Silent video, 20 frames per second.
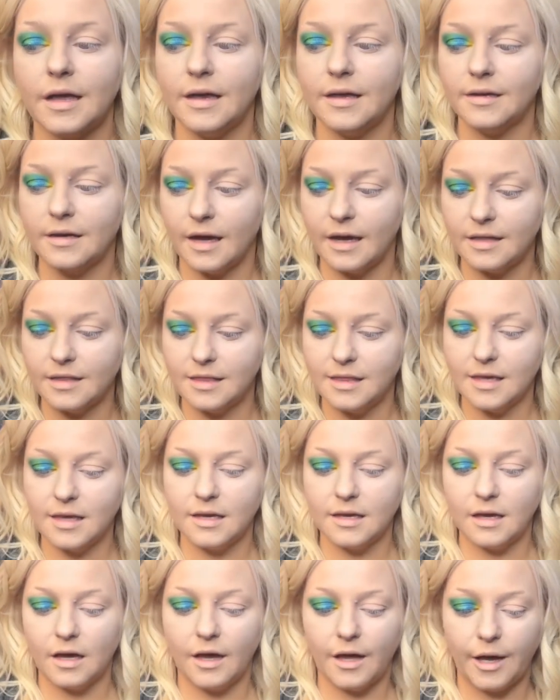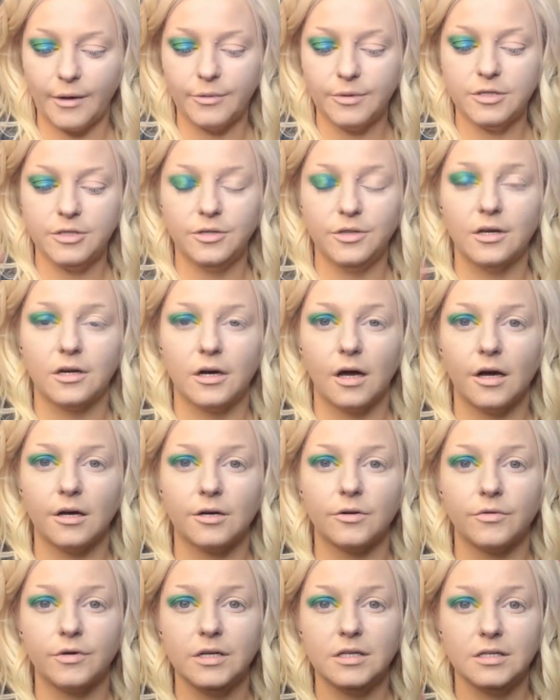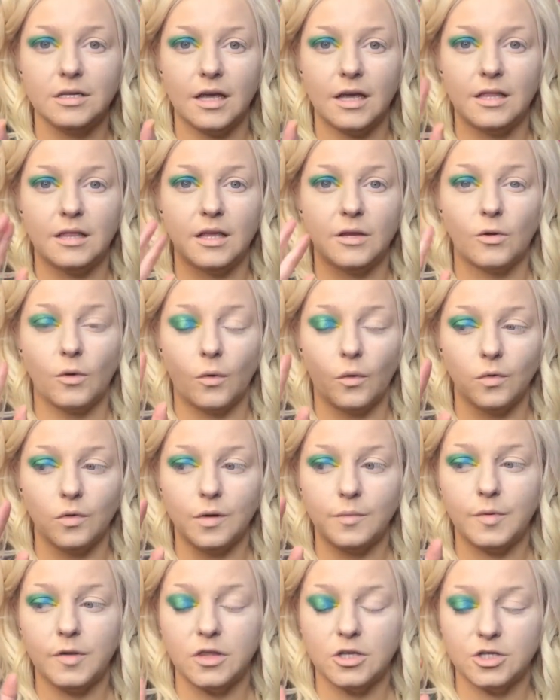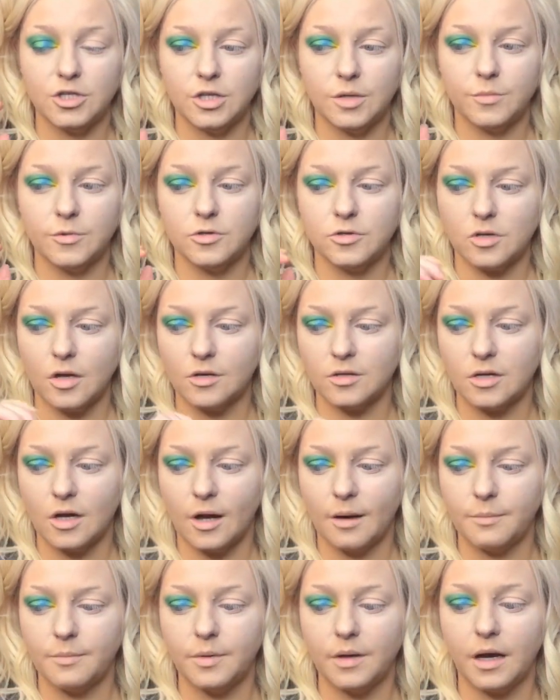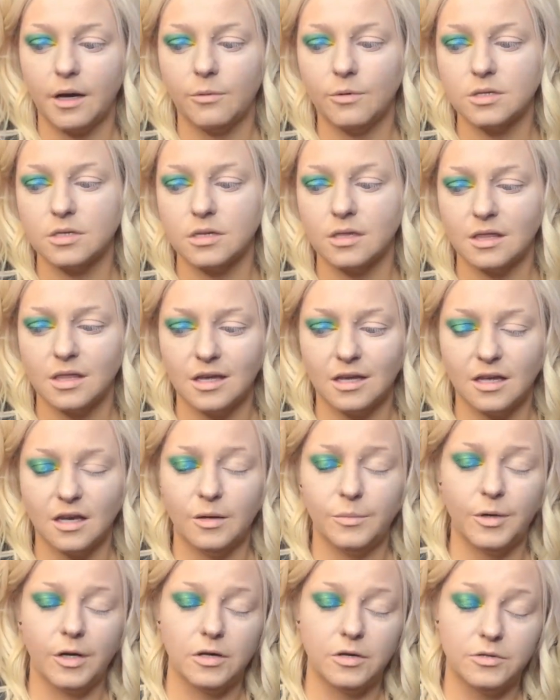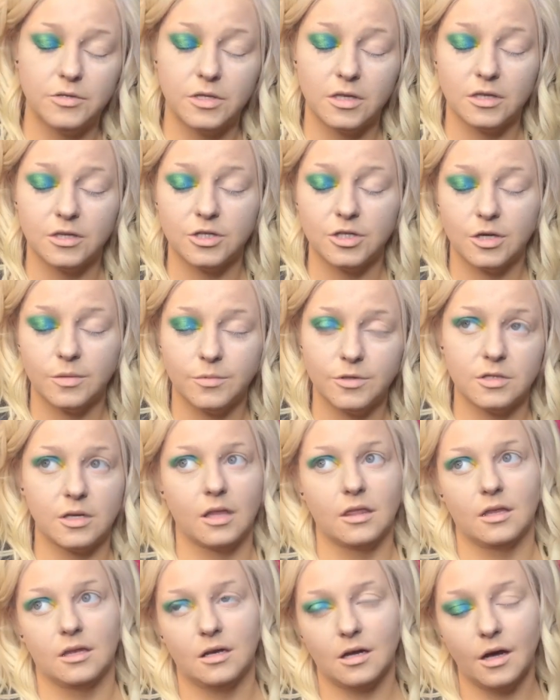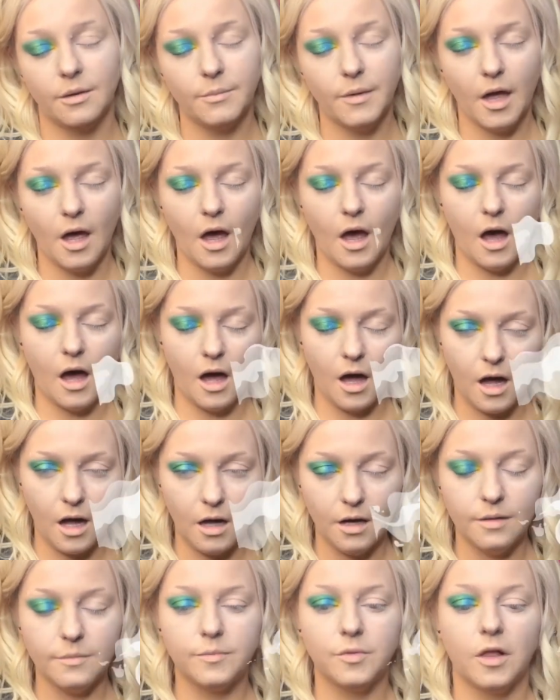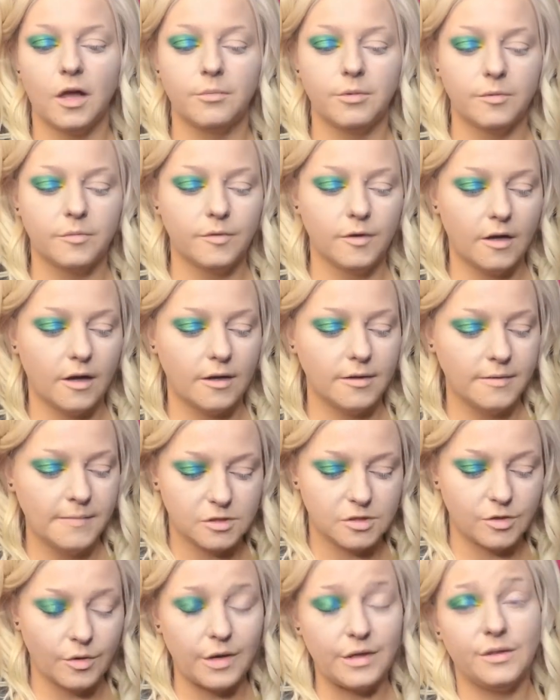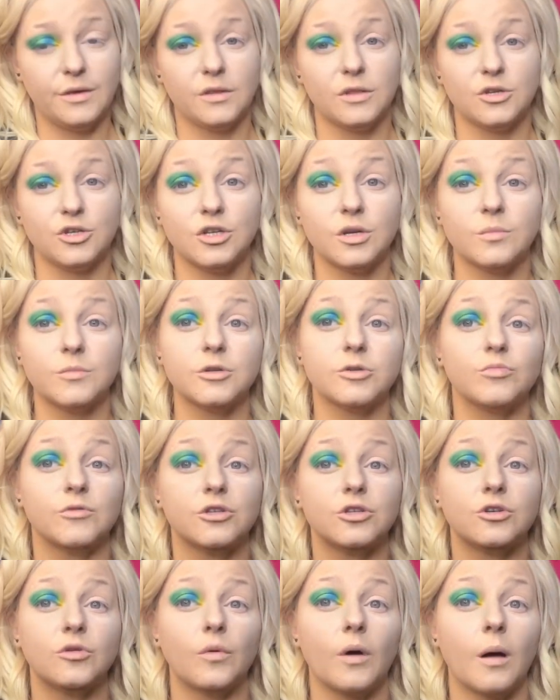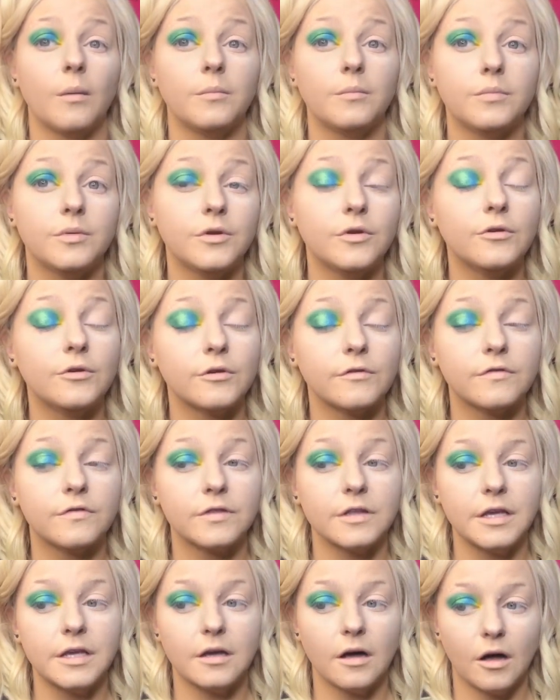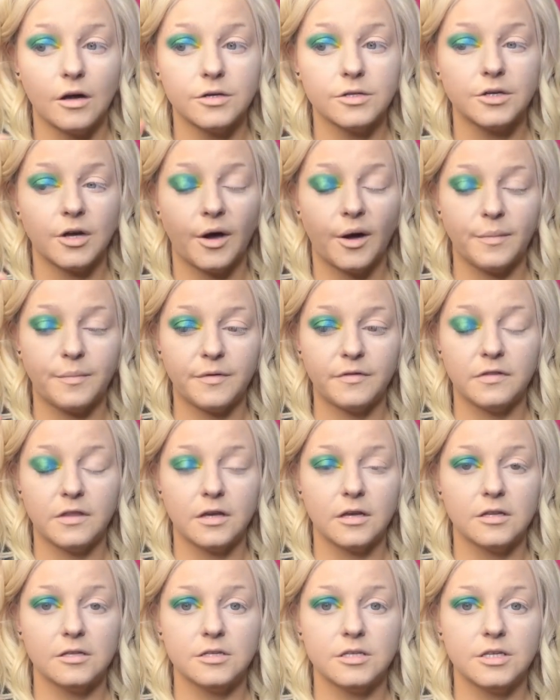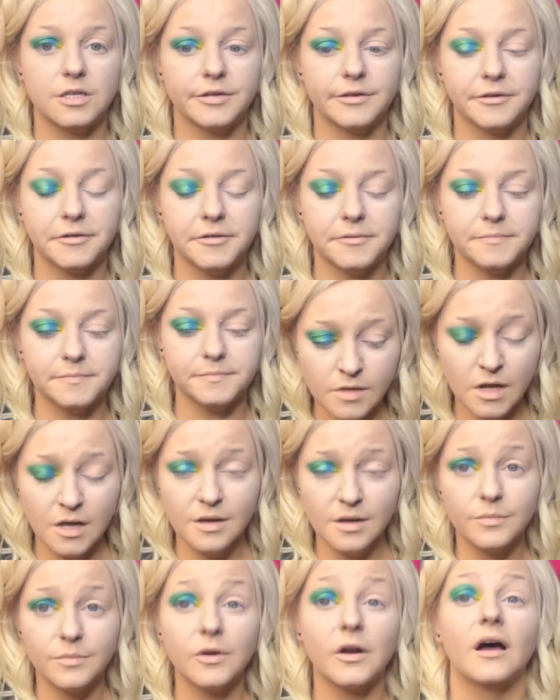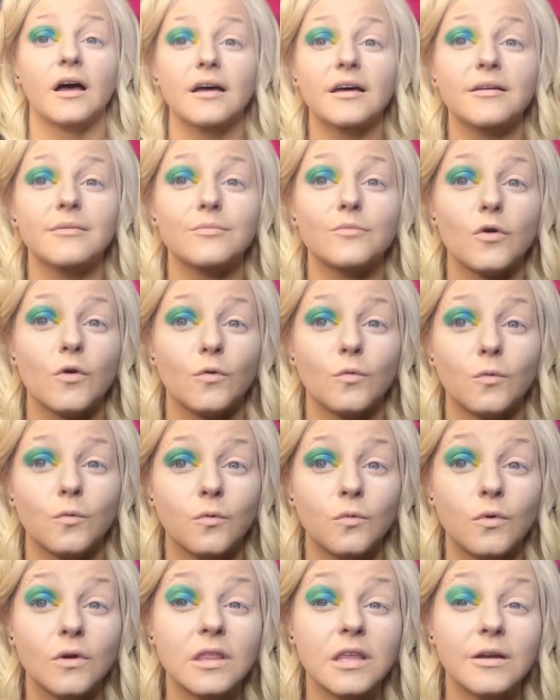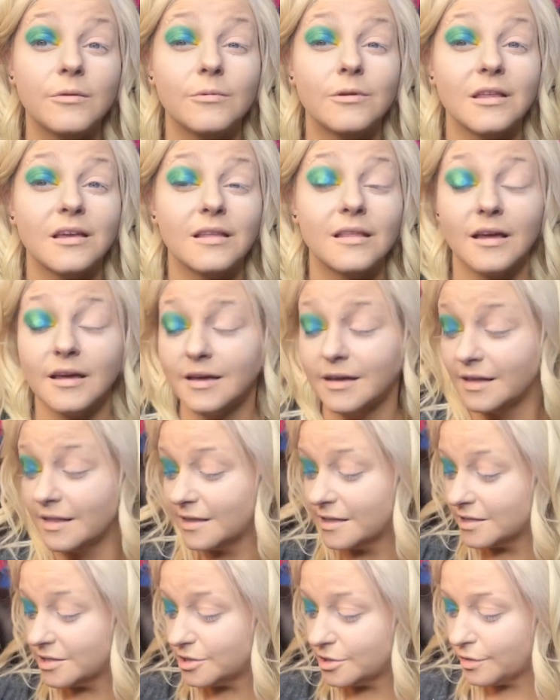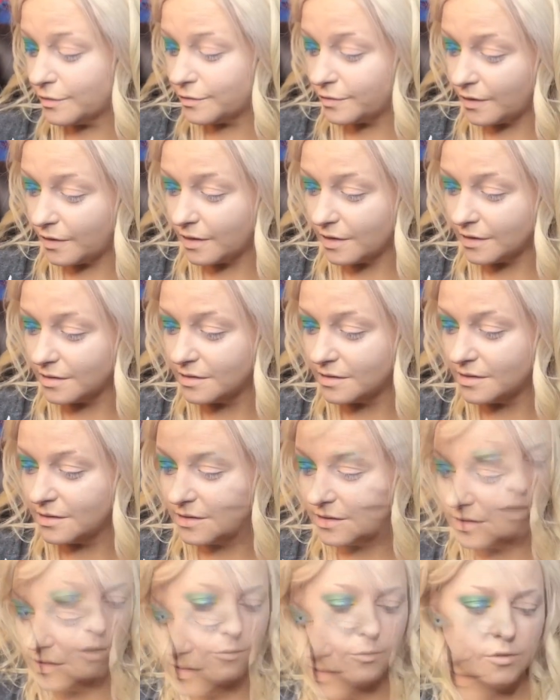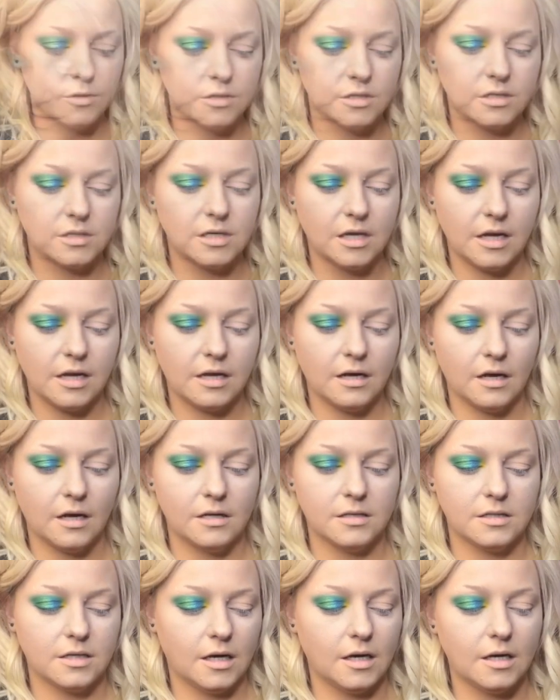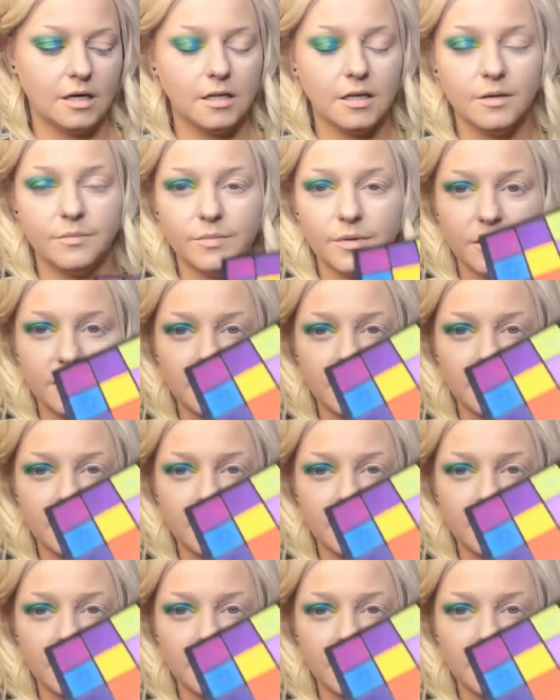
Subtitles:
again, I think I would do the cut crease and then only put the shimmers on top, but I wasn't thinking about using the shimmers at the time. Blah, blah, blah. So I think the shimmers would show up beautifully on top of the concealer, but I am really liking this so far. I want to take a tiny